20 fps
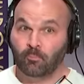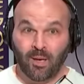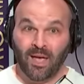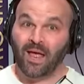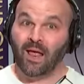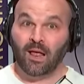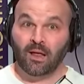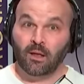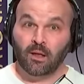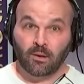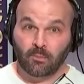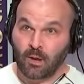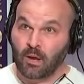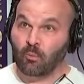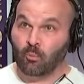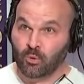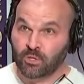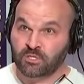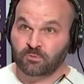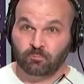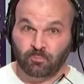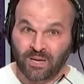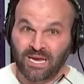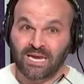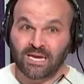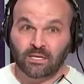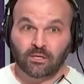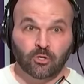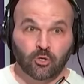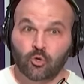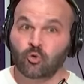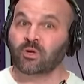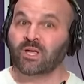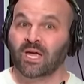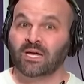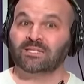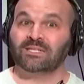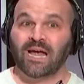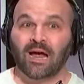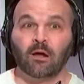it was Peat who
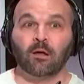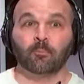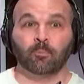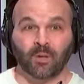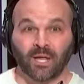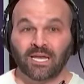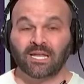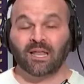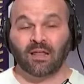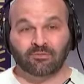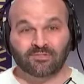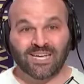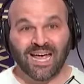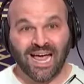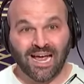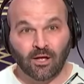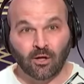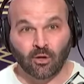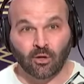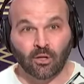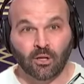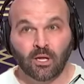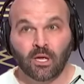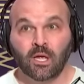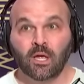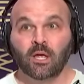kicked out and played left tackle.